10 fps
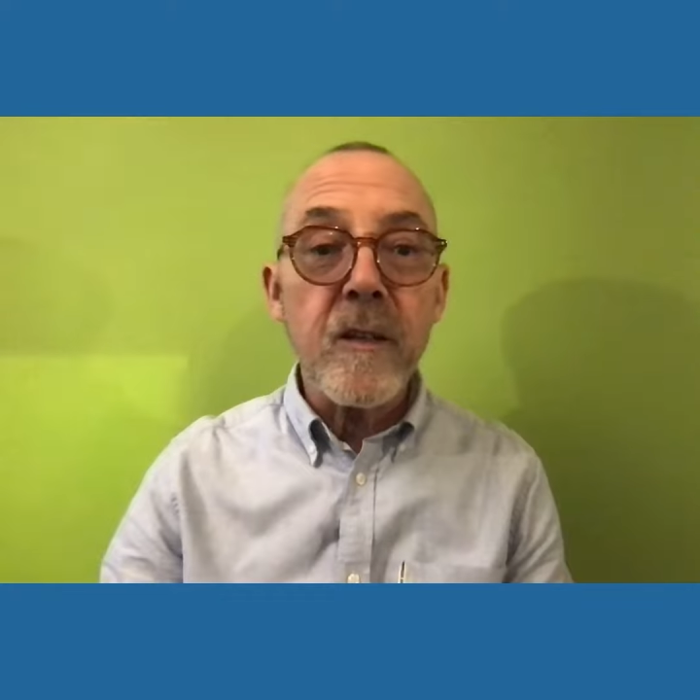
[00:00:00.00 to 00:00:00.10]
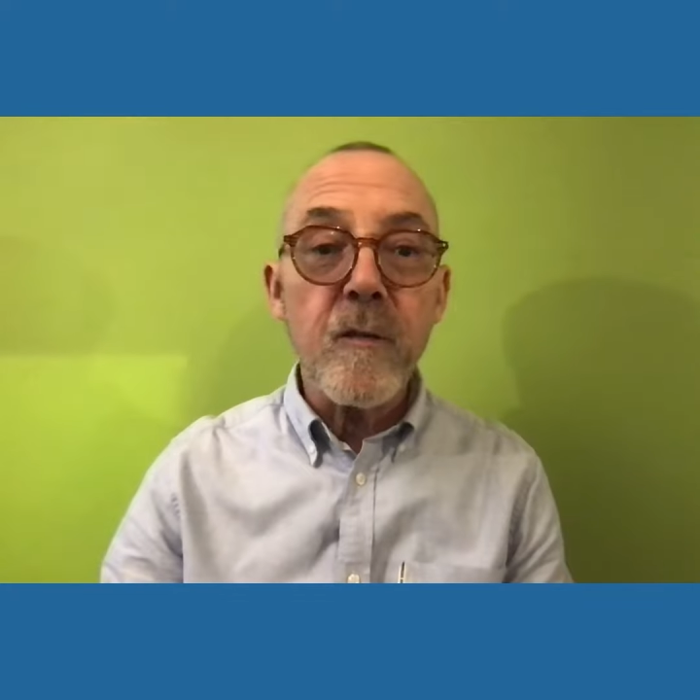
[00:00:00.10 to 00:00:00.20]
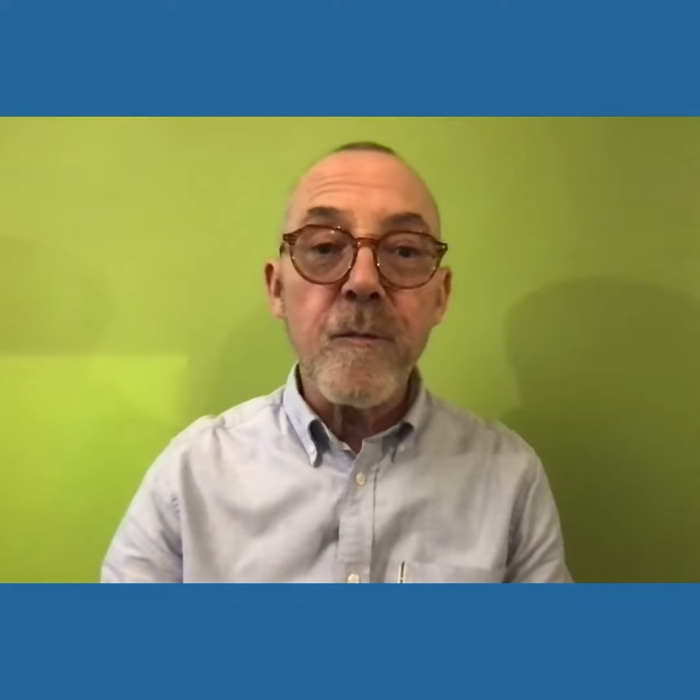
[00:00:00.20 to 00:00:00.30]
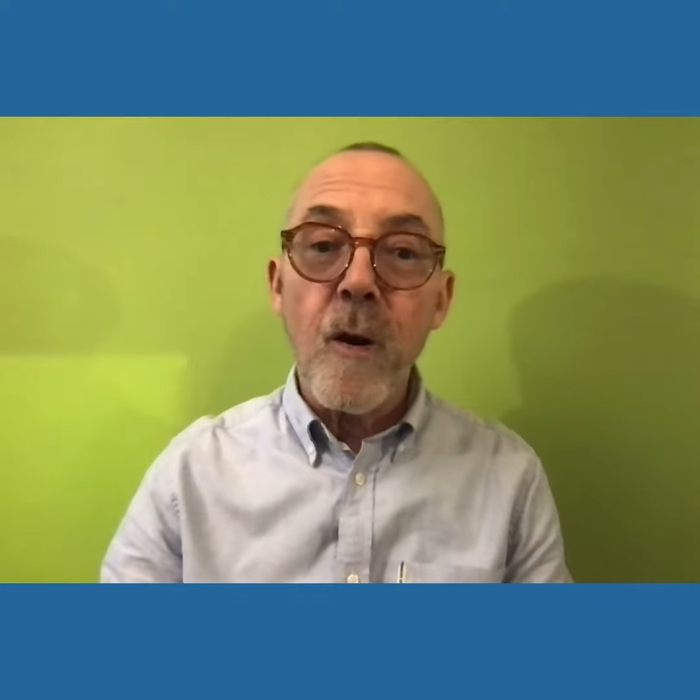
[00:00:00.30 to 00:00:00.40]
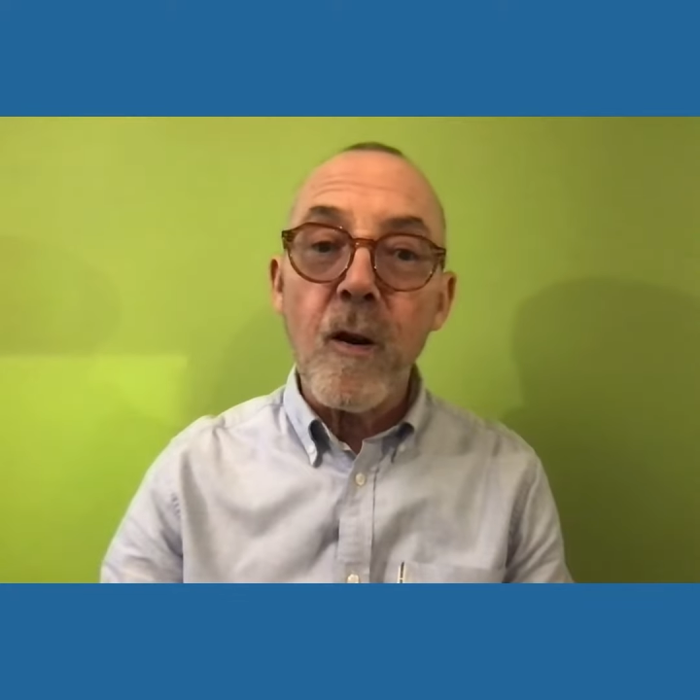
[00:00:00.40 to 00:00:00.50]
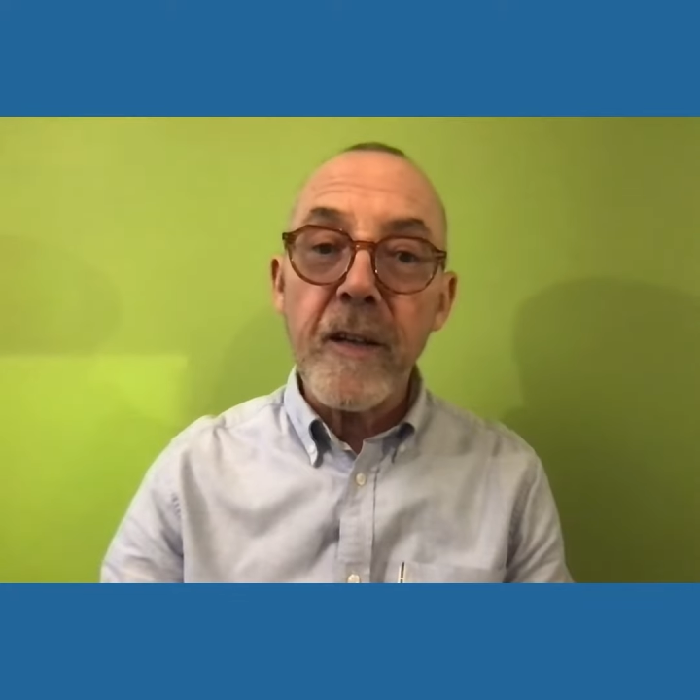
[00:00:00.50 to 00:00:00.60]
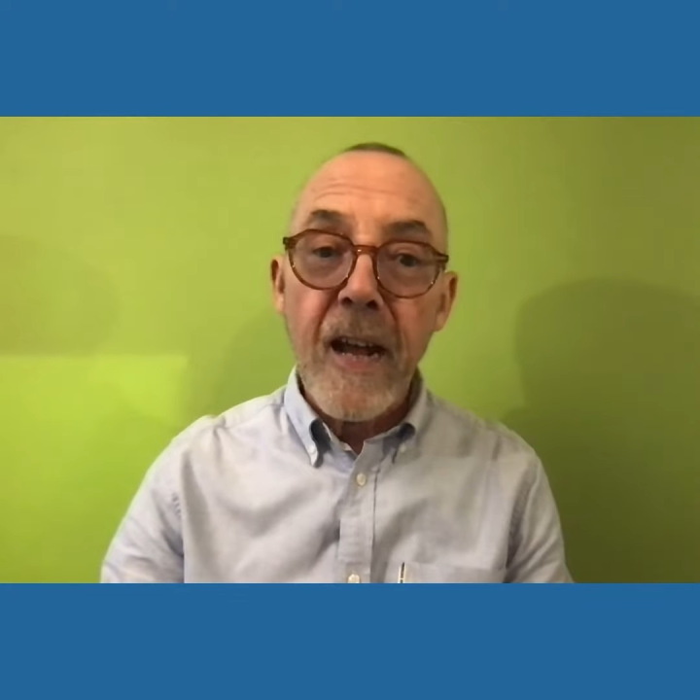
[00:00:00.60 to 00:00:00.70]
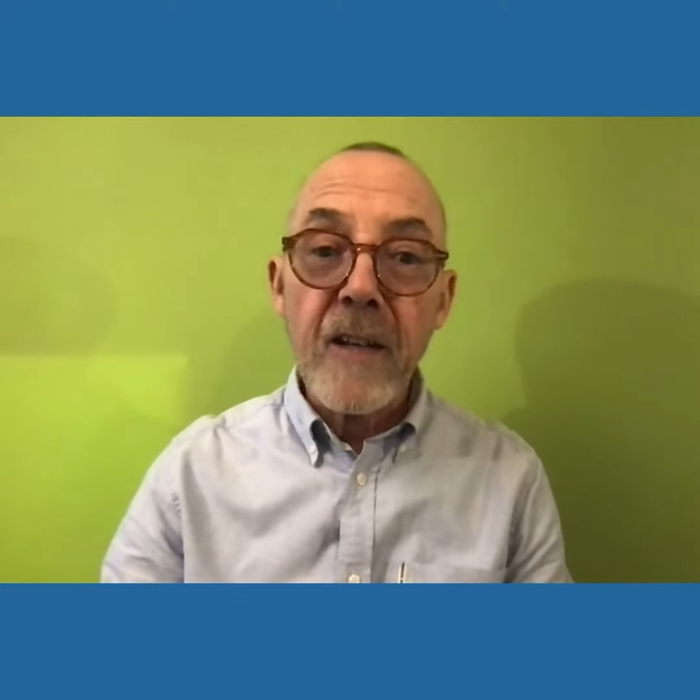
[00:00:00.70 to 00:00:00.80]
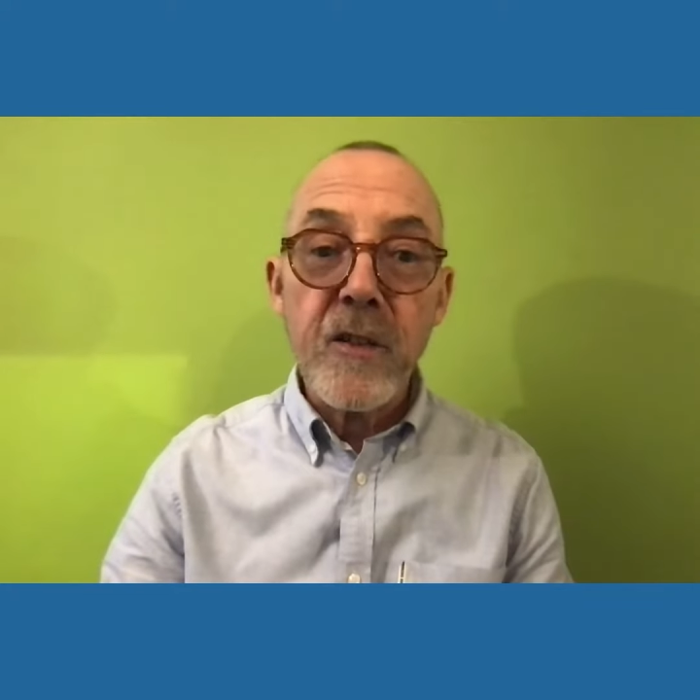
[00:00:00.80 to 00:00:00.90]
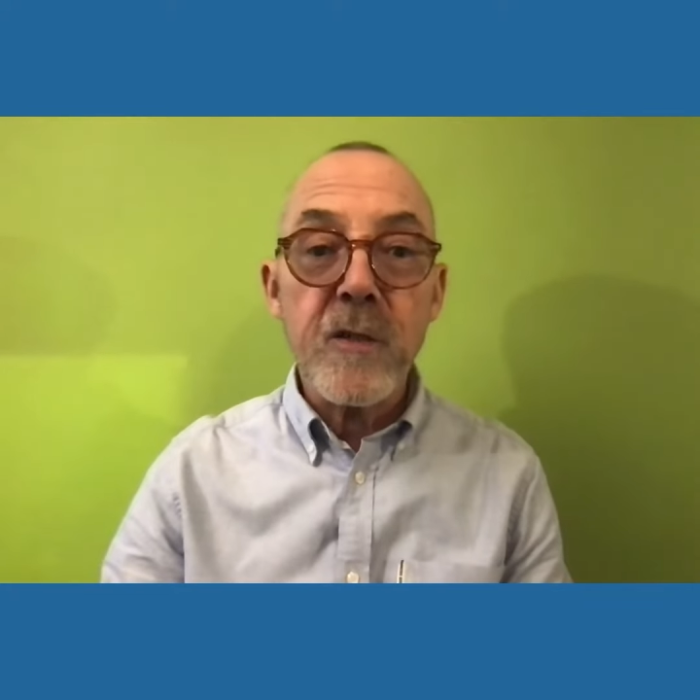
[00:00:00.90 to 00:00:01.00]
of Mark
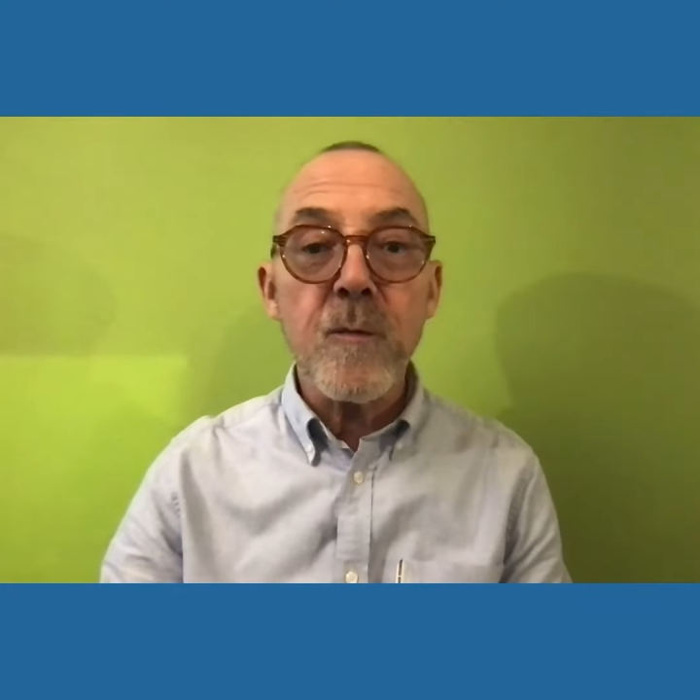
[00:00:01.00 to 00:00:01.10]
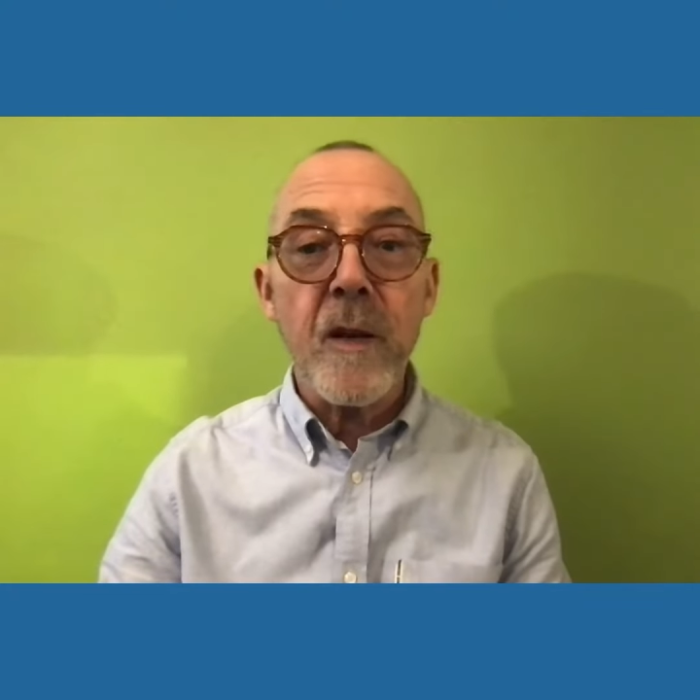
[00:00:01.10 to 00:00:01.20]
Ashton